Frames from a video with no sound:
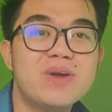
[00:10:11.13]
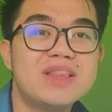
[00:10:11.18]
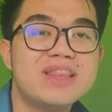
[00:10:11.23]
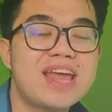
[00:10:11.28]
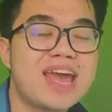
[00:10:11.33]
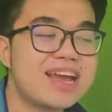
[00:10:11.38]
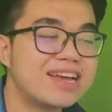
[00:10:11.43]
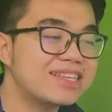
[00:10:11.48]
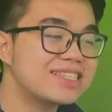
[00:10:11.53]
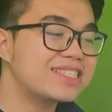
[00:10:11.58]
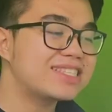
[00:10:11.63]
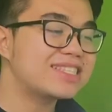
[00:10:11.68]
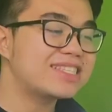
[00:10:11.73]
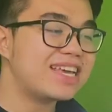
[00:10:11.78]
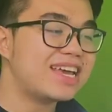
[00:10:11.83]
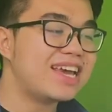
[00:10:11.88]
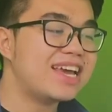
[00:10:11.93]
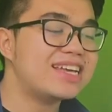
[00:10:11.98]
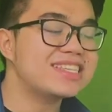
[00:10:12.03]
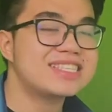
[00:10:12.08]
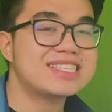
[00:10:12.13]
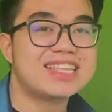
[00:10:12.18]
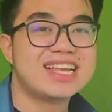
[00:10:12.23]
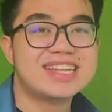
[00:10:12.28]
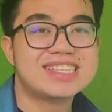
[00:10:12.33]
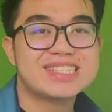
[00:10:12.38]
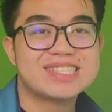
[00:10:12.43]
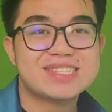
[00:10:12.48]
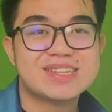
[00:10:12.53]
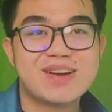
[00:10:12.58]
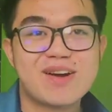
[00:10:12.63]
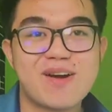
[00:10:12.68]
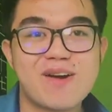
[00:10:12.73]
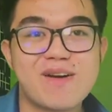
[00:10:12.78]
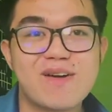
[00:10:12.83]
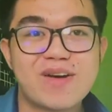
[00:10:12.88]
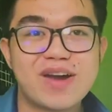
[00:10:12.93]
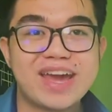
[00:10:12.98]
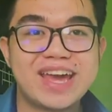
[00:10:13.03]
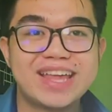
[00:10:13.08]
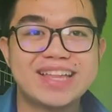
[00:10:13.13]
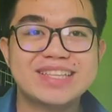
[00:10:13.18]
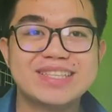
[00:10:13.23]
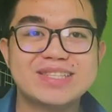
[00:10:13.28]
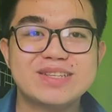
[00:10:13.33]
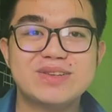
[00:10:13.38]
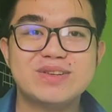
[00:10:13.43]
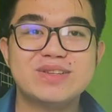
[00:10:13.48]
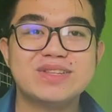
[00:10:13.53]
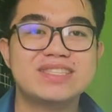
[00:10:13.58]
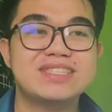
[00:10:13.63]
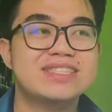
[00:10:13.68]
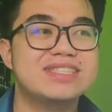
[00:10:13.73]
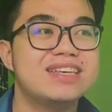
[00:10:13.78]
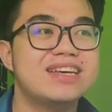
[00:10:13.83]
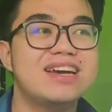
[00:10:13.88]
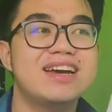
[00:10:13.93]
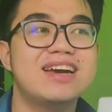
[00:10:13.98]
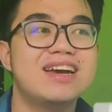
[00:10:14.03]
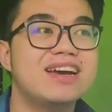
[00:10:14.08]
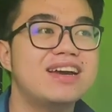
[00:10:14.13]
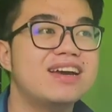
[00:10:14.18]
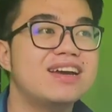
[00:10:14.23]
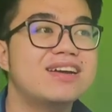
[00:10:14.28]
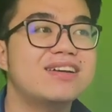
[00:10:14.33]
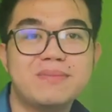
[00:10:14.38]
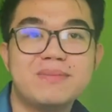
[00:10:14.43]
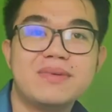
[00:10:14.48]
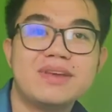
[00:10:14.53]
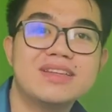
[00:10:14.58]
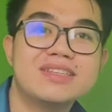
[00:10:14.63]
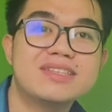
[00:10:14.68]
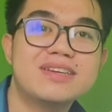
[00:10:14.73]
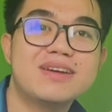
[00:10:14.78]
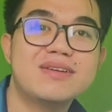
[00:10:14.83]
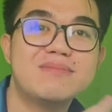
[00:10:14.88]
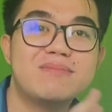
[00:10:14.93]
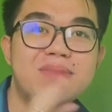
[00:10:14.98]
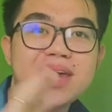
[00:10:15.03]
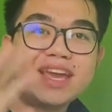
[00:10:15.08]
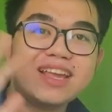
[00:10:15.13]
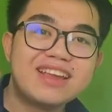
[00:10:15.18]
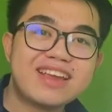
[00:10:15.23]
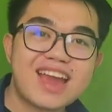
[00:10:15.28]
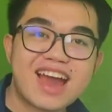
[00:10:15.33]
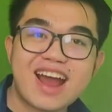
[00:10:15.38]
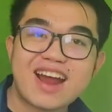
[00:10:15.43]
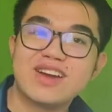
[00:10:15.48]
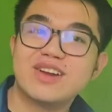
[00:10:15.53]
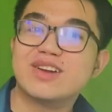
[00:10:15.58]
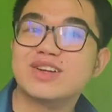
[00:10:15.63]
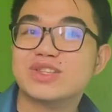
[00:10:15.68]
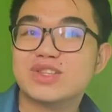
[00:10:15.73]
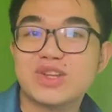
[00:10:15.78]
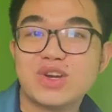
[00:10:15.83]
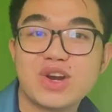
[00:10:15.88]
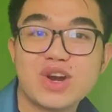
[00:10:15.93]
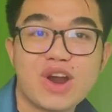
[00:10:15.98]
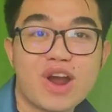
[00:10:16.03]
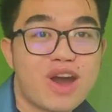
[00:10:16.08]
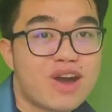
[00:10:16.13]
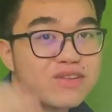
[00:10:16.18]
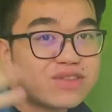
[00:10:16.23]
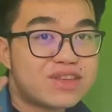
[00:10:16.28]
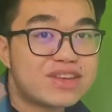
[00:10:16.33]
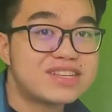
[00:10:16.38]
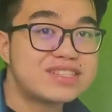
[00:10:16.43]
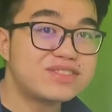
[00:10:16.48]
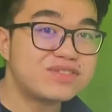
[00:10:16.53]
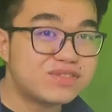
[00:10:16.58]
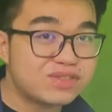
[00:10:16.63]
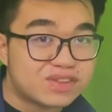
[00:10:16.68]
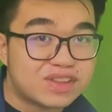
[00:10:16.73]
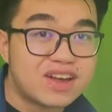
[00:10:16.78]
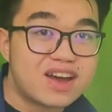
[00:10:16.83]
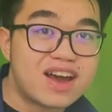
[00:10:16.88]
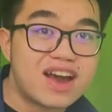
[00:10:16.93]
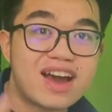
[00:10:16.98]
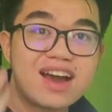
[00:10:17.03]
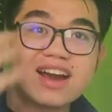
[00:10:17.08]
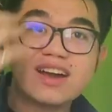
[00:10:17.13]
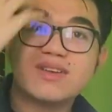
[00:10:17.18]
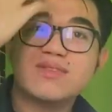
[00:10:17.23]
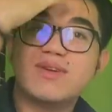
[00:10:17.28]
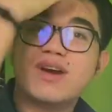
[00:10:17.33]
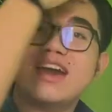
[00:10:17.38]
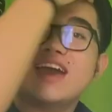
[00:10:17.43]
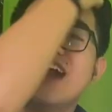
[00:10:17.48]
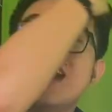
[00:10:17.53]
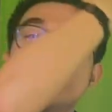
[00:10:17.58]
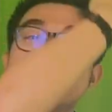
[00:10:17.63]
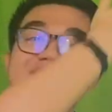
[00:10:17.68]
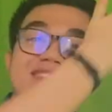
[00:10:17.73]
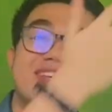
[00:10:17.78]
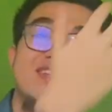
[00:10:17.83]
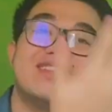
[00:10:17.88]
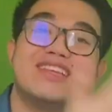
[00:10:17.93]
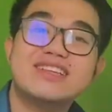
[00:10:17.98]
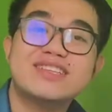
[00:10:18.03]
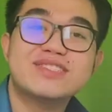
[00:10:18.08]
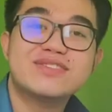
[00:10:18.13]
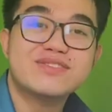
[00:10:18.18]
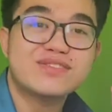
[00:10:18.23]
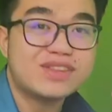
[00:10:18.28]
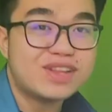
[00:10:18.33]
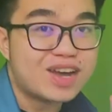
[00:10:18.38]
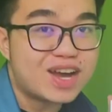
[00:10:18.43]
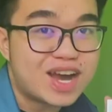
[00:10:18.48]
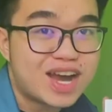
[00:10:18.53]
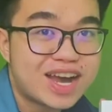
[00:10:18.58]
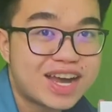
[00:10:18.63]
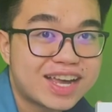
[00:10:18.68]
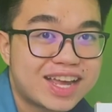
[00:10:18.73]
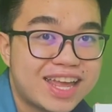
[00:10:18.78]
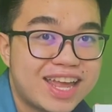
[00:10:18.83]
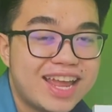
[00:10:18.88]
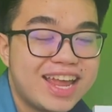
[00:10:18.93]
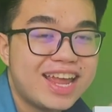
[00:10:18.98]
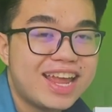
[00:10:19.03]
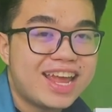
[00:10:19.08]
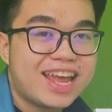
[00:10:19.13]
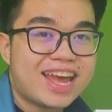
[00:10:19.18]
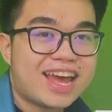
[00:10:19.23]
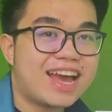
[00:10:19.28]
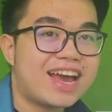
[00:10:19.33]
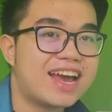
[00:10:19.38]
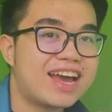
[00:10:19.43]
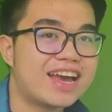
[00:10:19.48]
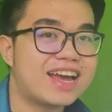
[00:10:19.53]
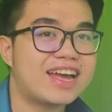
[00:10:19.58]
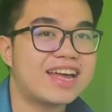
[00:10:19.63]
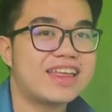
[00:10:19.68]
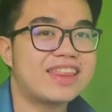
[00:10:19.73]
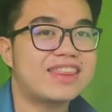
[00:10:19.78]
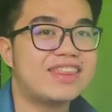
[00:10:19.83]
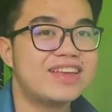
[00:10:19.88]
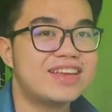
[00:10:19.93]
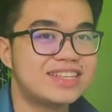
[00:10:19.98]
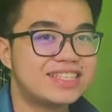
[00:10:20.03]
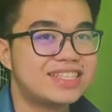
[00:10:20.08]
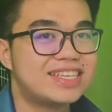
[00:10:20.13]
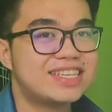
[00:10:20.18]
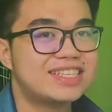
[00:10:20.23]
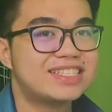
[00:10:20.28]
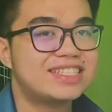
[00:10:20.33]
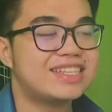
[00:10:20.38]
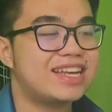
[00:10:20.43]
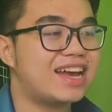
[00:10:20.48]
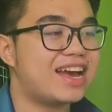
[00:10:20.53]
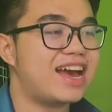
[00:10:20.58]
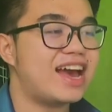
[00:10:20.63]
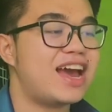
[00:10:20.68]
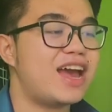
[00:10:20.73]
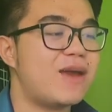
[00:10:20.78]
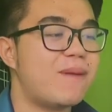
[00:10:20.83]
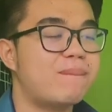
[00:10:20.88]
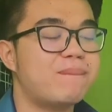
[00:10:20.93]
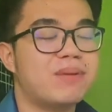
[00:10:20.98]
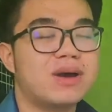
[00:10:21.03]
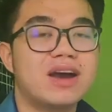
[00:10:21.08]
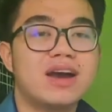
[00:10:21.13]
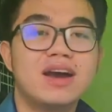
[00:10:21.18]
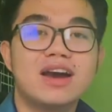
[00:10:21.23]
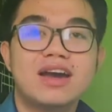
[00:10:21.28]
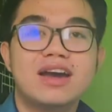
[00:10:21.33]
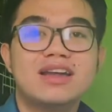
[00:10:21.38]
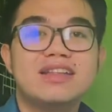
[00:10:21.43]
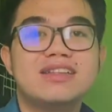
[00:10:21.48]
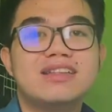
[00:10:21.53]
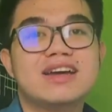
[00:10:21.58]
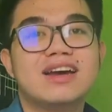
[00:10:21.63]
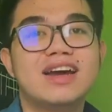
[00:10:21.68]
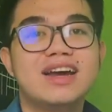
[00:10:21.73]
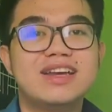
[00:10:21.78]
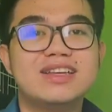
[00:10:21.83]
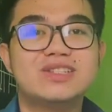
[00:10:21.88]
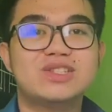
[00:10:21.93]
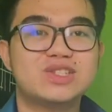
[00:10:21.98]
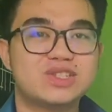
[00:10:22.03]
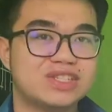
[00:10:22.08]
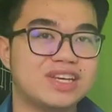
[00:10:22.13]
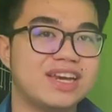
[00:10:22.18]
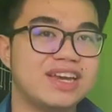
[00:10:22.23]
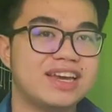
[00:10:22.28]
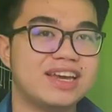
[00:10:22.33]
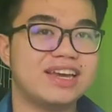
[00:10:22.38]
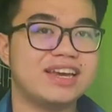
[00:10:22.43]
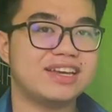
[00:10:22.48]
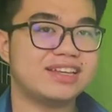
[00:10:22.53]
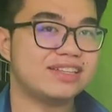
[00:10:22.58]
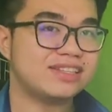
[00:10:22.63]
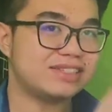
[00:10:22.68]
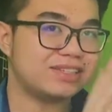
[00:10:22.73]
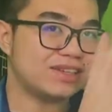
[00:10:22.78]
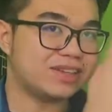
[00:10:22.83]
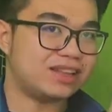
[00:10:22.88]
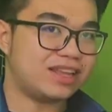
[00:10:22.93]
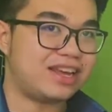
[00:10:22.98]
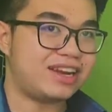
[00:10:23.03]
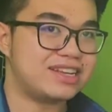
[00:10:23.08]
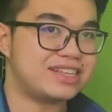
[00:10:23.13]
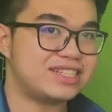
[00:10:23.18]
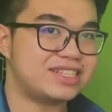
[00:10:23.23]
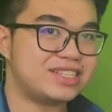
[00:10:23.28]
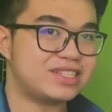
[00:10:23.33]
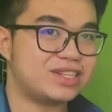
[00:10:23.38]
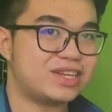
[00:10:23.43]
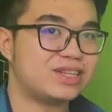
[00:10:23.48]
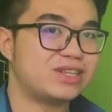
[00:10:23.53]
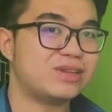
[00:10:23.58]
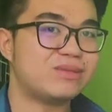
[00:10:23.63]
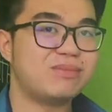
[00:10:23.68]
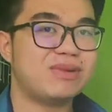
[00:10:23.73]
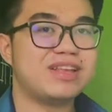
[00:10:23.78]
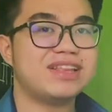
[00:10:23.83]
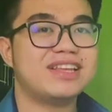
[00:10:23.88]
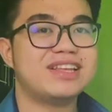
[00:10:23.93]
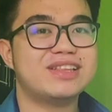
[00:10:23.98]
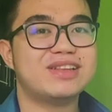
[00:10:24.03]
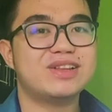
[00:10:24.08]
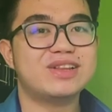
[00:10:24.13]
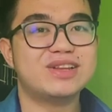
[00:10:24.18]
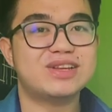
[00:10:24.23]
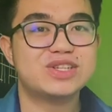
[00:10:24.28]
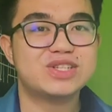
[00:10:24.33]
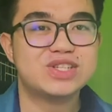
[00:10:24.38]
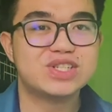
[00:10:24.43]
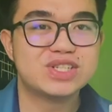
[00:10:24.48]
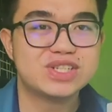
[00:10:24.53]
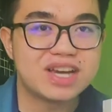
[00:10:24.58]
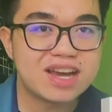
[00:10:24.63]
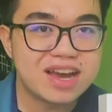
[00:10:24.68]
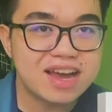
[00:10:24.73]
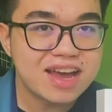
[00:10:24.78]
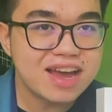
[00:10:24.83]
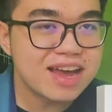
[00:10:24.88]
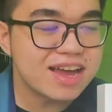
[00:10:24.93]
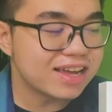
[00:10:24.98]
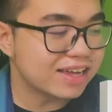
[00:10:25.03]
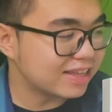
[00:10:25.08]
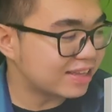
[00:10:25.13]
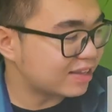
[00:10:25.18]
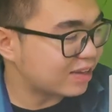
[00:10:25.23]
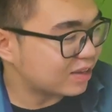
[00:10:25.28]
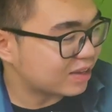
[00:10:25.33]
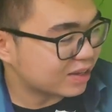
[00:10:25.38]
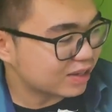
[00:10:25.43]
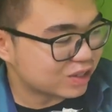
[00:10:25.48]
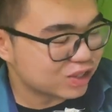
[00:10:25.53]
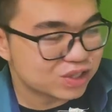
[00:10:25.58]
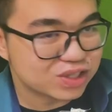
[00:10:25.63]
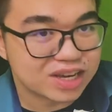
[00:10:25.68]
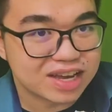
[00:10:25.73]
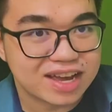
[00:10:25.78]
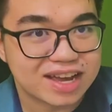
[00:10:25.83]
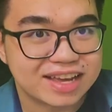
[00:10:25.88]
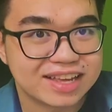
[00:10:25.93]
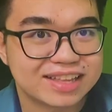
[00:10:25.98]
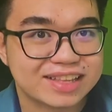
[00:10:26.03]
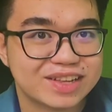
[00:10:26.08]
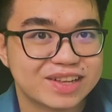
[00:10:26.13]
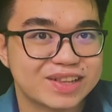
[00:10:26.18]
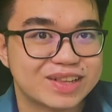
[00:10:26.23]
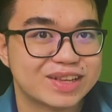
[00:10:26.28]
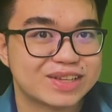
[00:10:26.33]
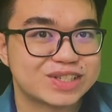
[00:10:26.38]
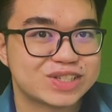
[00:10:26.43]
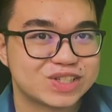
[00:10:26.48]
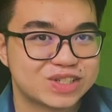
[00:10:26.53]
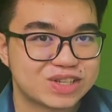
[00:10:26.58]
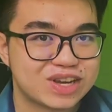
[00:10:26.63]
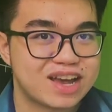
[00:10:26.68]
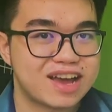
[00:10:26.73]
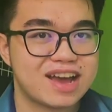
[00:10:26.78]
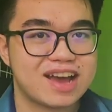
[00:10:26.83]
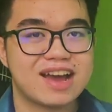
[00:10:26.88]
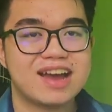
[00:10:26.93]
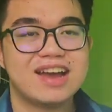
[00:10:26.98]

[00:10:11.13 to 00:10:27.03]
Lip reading: next is, let's go into the main character of this vlog, why I did this vlog. This is the iPad 9 Gen. So ladies and gentlemen, ito na siya, ito na siya, ito na siya.